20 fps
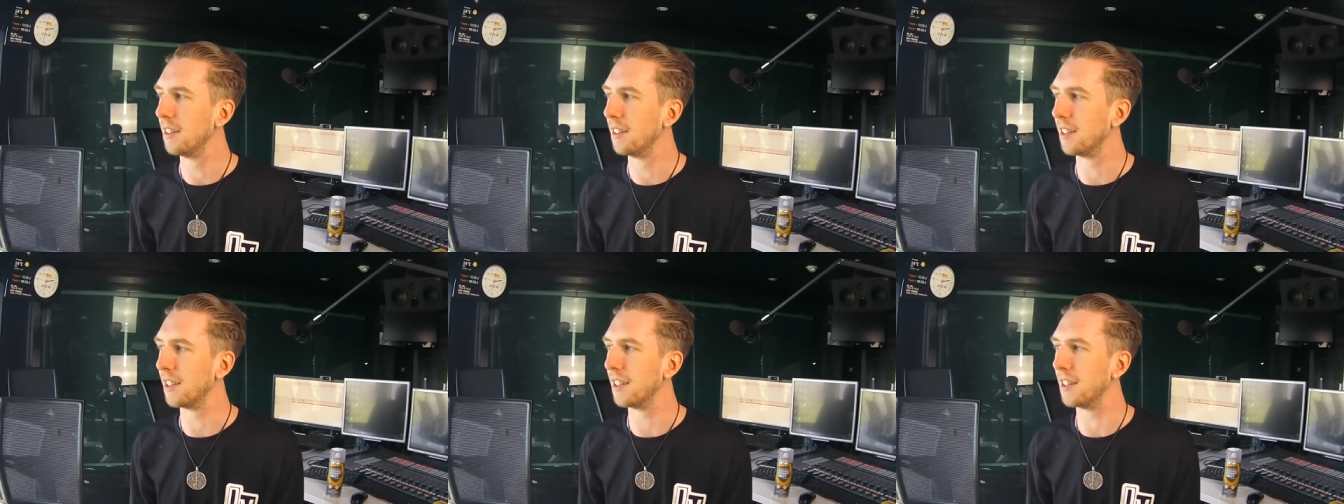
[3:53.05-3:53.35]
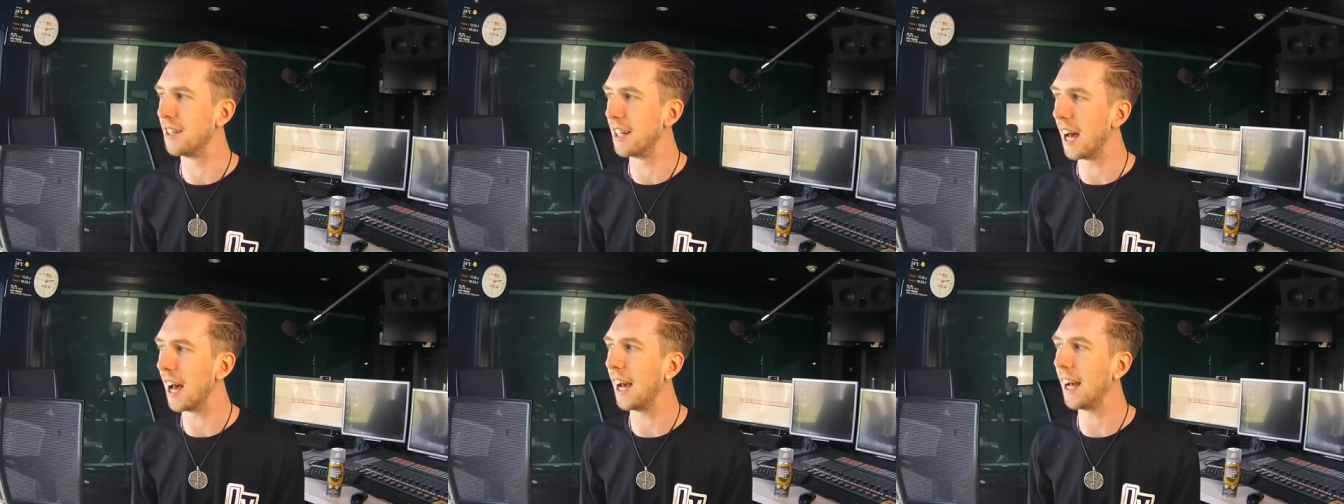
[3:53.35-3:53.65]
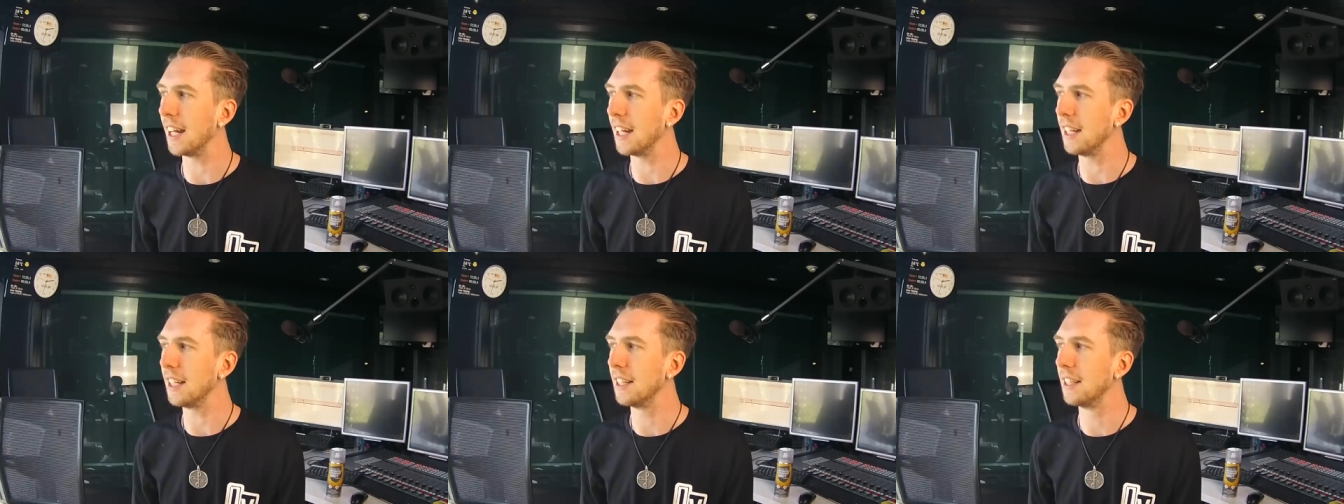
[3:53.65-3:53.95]

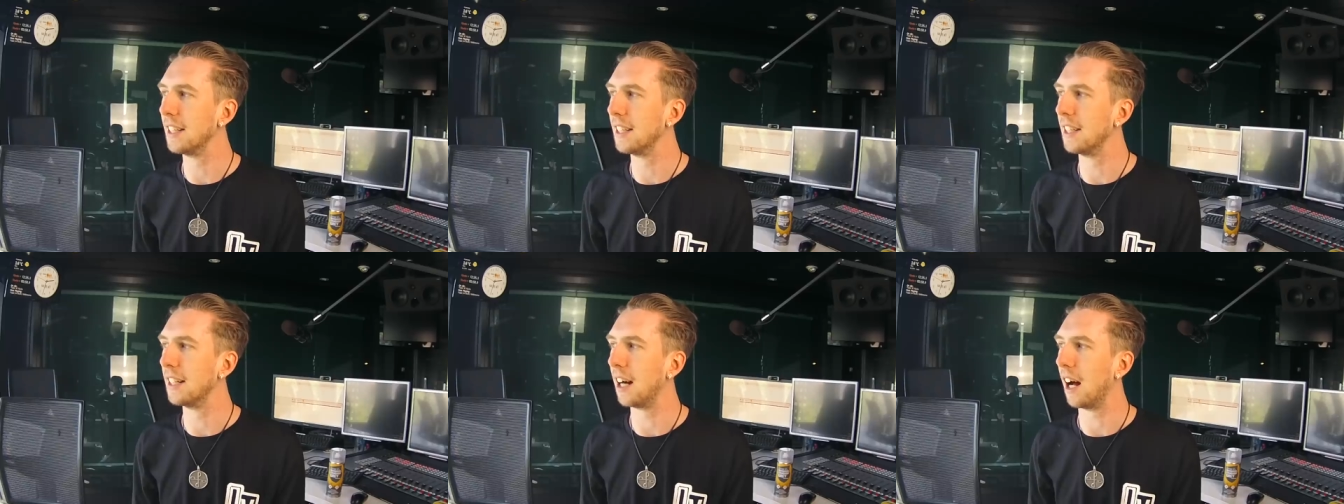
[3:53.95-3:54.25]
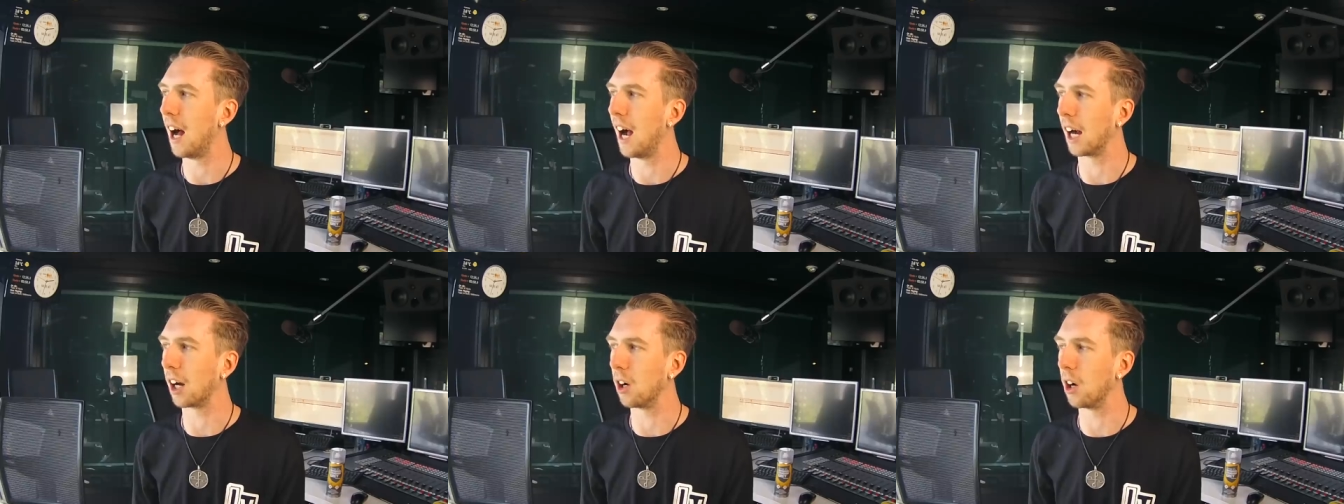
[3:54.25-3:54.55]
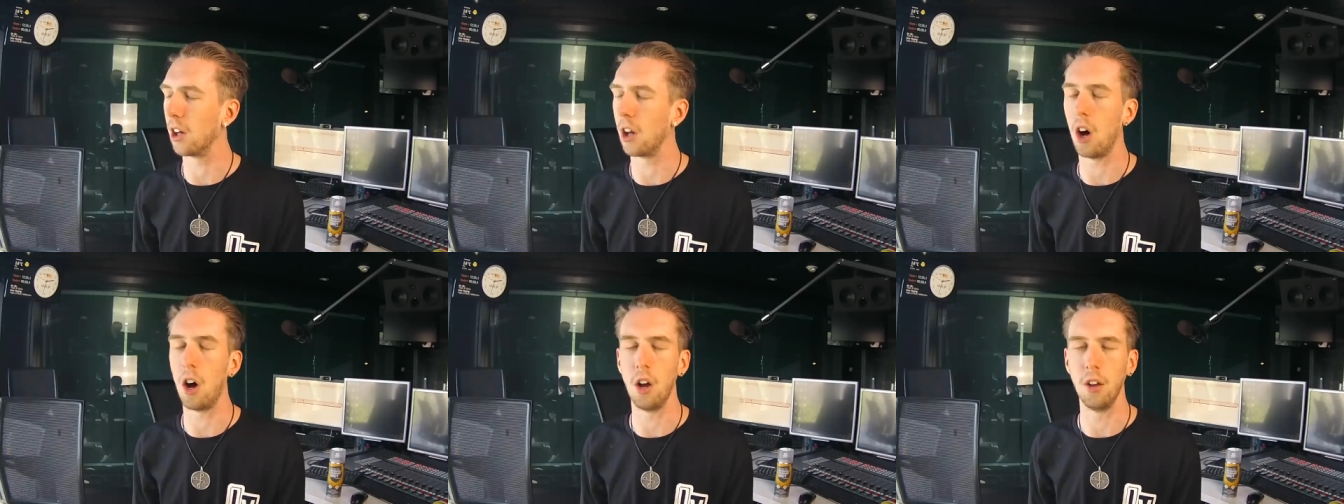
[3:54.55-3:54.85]
Today, I
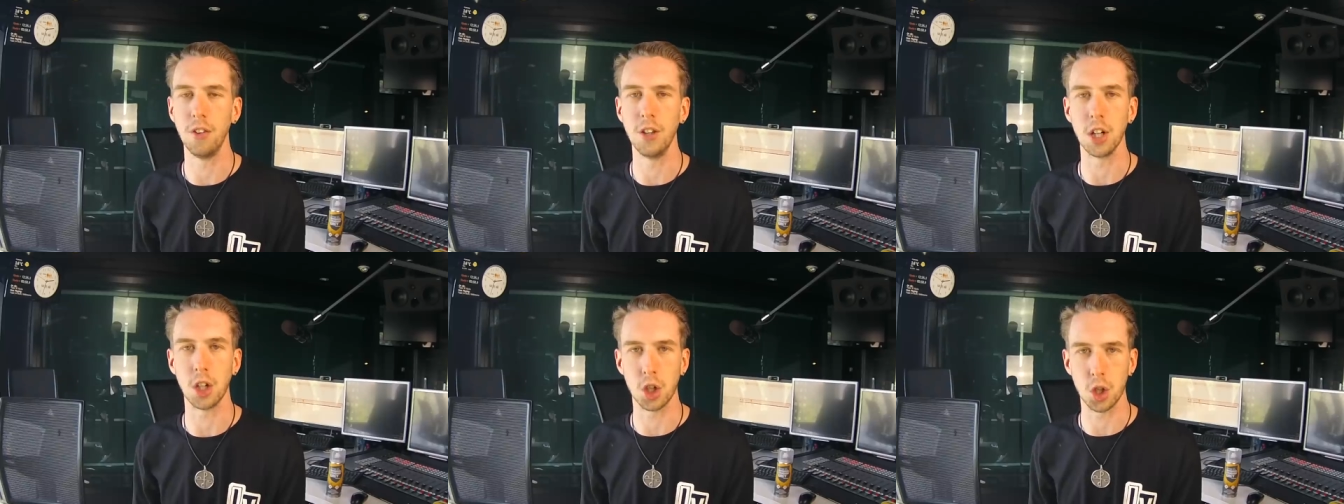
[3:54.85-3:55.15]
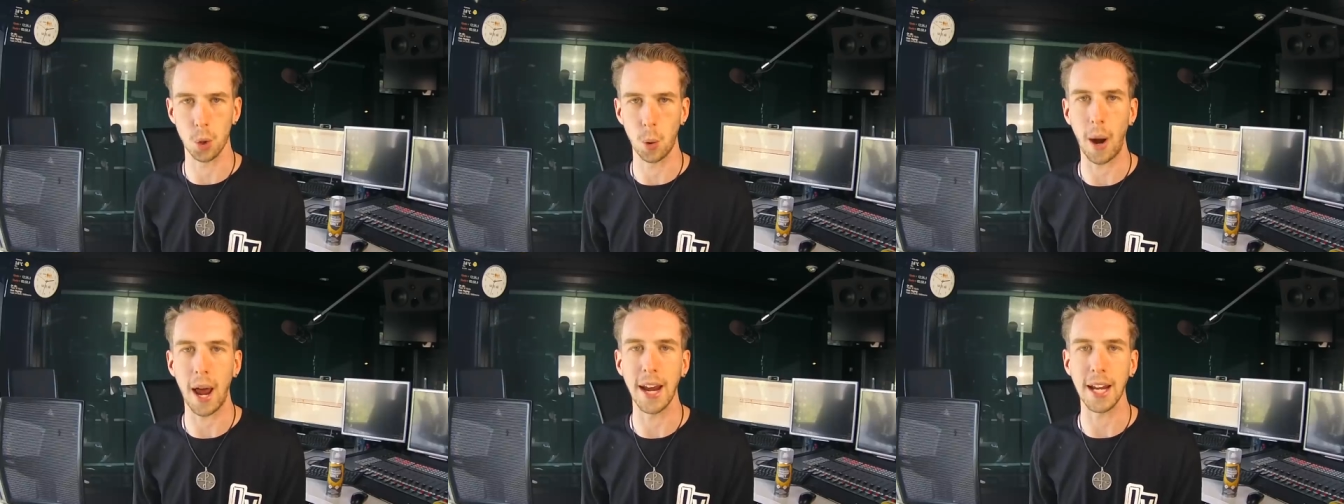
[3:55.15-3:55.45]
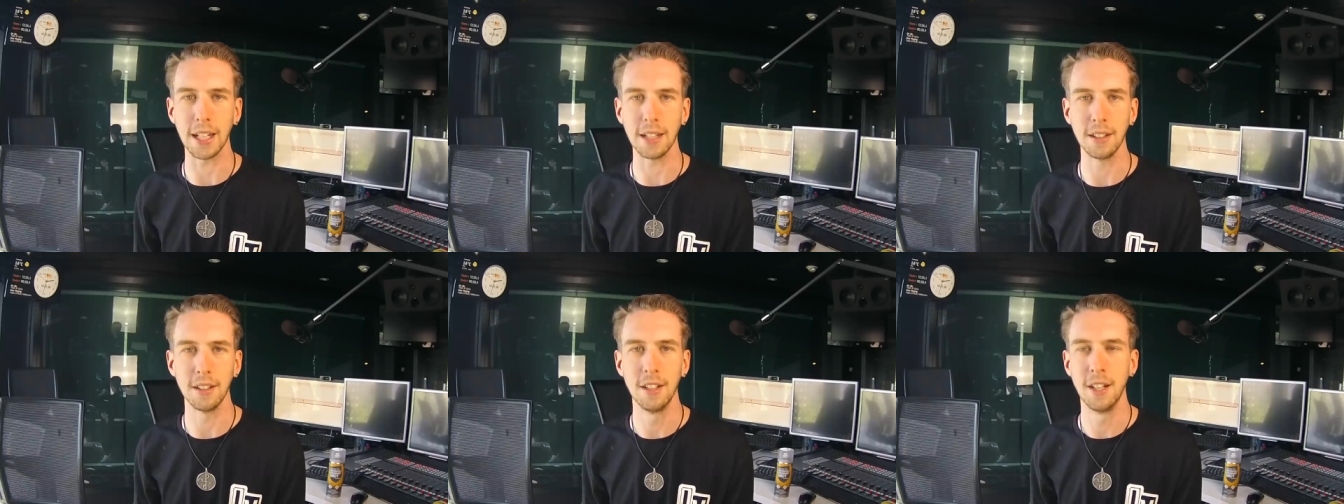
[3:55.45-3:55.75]
got on the
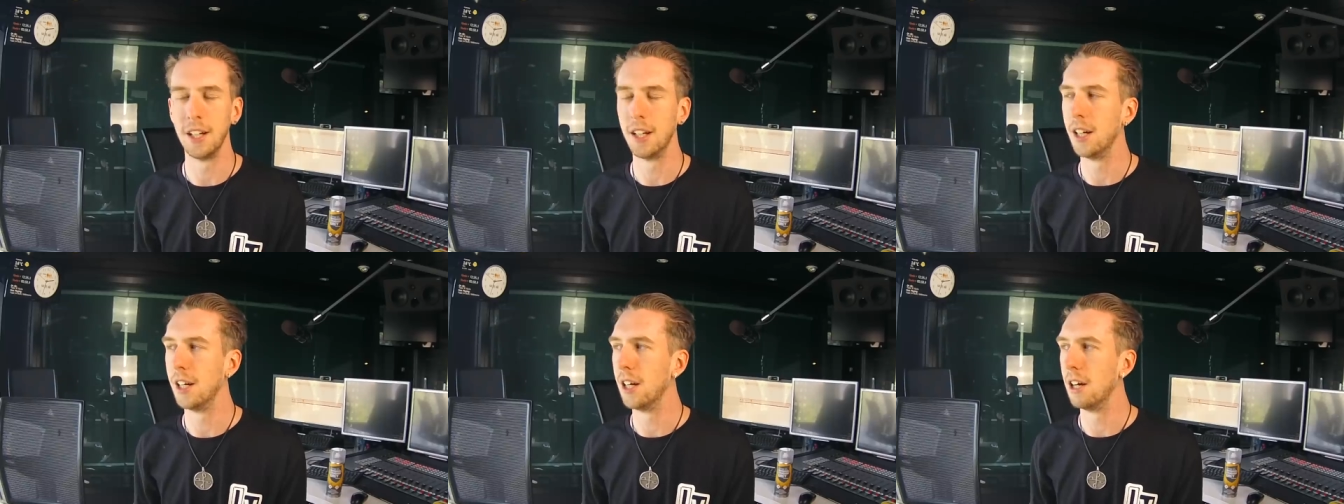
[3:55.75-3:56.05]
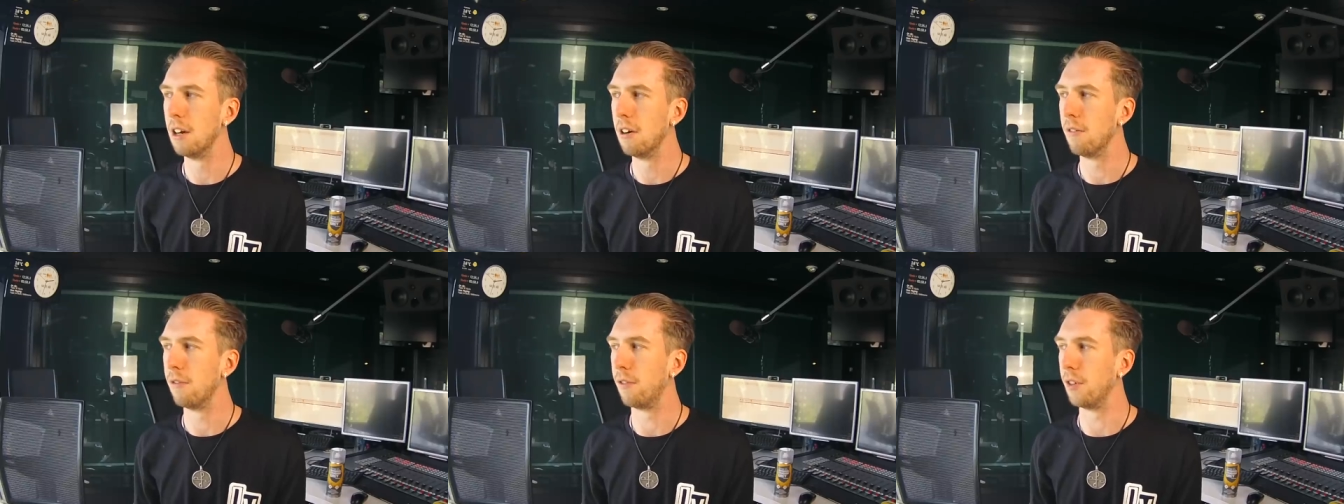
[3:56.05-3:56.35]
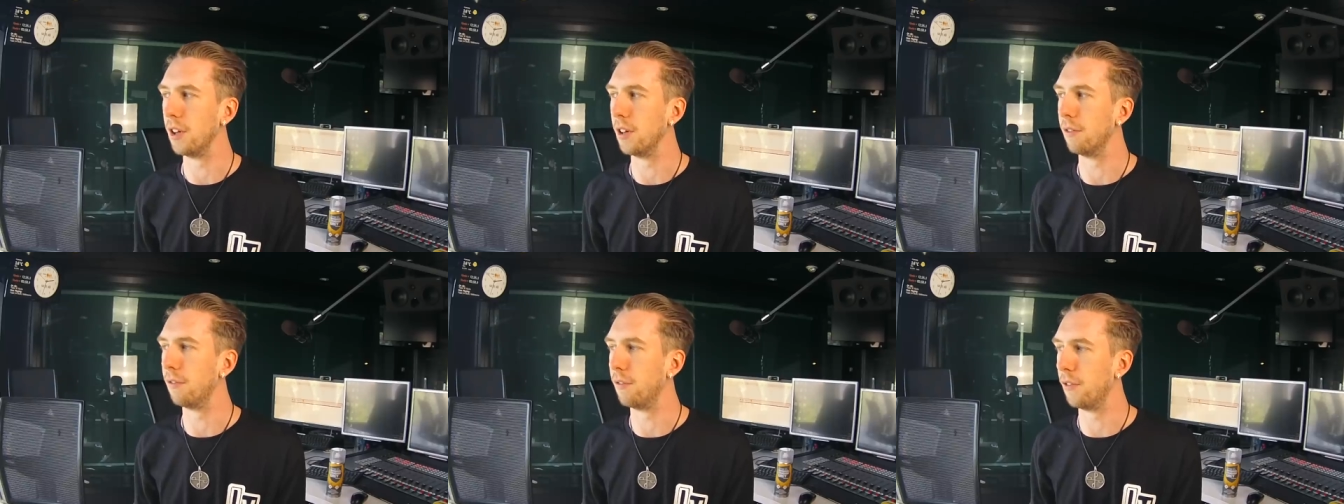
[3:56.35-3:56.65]
train
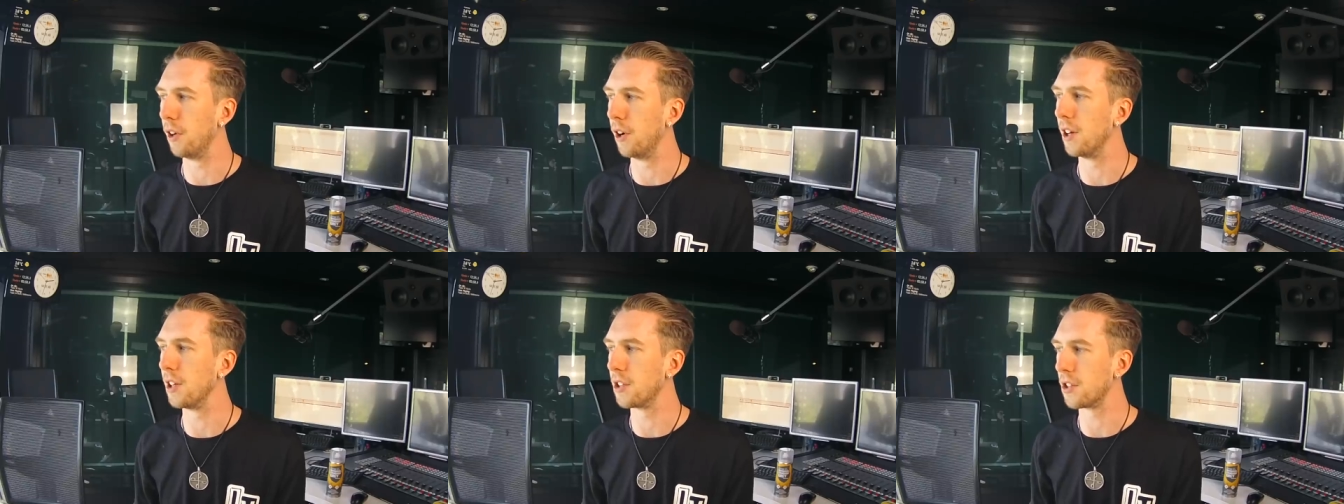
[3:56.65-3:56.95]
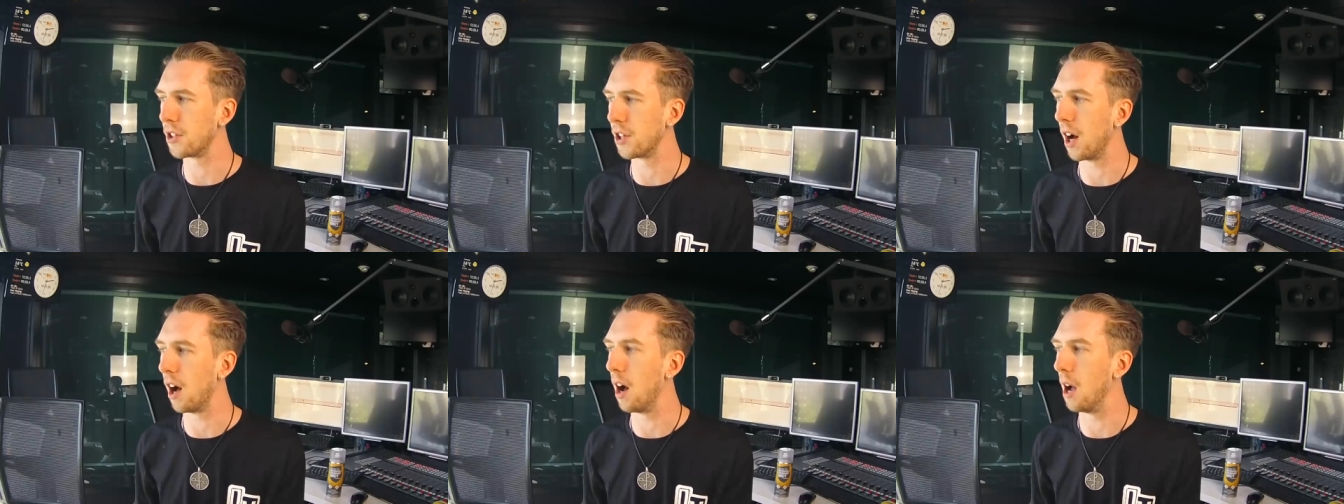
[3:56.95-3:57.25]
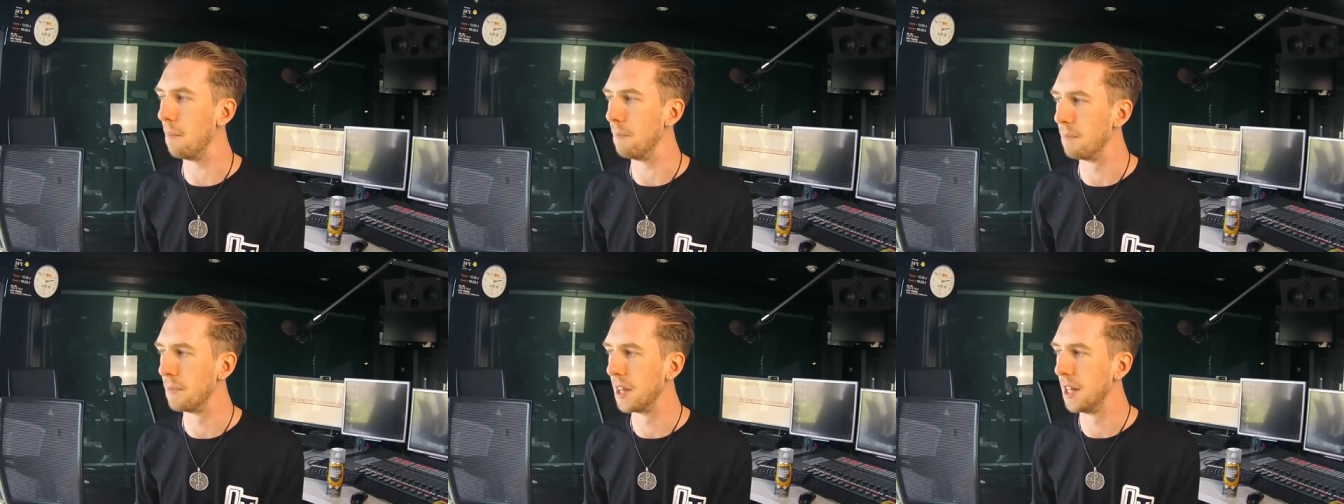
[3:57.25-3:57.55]
for the first
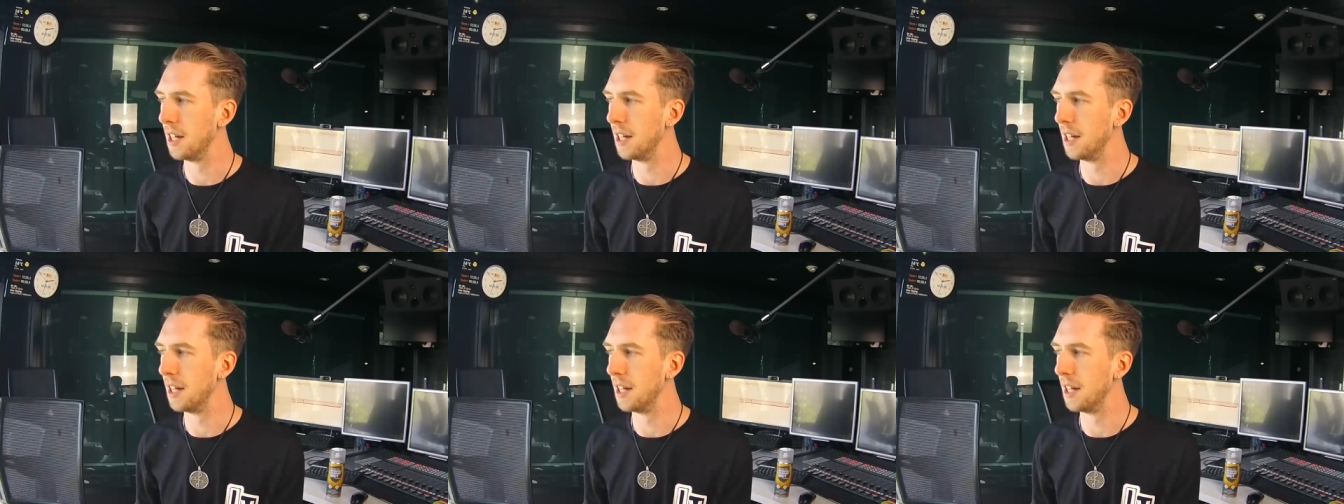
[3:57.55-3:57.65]
time.